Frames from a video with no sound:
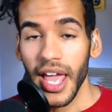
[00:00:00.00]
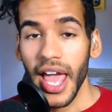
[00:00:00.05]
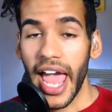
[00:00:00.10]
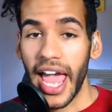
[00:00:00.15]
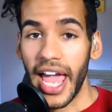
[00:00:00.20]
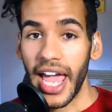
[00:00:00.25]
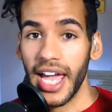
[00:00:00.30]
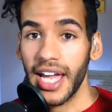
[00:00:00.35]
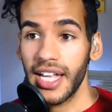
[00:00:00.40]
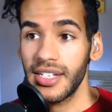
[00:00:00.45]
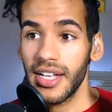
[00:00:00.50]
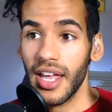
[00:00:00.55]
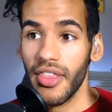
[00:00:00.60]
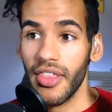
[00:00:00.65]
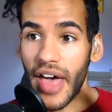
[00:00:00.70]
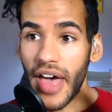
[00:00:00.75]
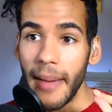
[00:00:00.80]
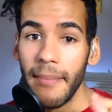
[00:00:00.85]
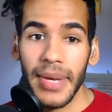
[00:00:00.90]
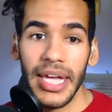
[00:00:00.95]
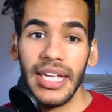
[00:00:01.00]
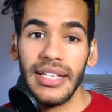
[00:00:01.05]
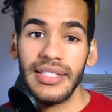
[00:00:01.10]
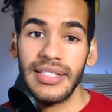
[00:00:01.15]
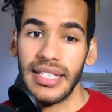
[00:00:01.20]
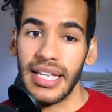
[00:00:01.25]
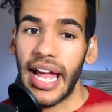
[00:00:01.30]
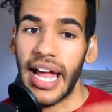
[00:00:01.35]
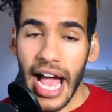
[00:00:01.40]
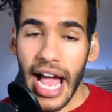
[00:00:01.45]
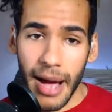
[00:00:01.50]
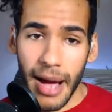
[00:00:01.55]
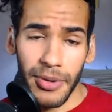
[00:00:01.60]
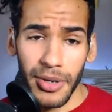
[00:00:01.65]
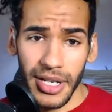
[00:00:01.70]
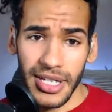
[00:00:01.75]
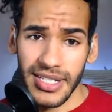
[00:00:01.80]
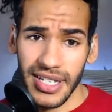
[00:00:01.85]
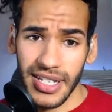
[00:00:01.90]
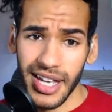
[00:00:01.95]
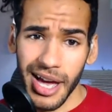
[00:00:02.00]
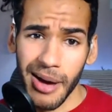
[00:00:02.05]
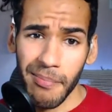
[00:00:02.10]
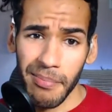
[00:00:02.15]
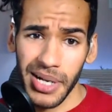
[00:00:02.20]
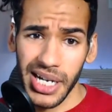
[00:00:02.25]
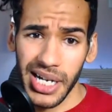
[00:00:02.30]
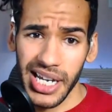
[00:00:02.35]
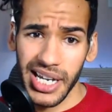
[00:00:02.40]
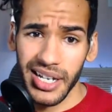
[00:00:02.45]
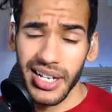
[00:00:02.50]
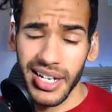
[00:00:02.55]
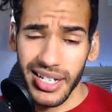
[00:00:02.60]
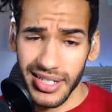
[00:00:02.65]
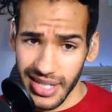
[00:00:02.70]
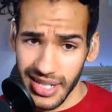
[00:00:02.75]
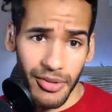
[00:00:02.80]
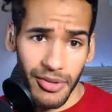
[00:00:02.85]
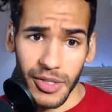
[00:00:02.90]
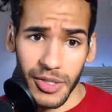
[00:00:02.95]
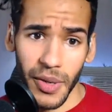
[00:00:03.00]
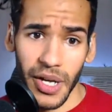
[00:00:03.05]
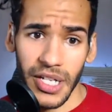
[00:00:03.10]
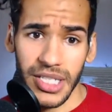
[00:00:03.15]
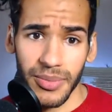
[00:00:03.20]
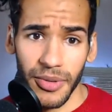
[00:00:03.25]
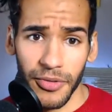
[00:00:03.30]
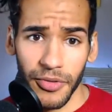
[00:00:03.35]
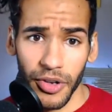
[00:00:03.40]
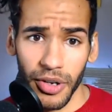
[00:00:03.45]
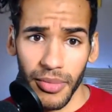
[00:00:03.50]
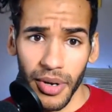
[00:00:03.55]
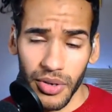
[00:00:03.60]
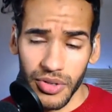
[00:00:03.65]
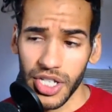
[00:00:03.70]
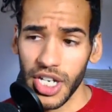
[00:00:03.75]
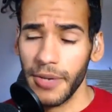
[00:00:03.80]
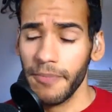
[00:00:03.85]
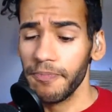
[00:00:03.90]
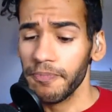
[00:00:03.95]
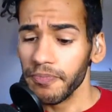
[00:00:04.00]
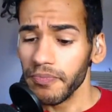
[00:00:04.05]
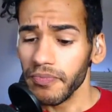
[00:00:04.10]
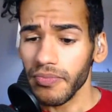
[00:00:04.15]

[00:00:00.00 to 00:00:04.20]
And that means that Apple as a company is not responsible for emoji.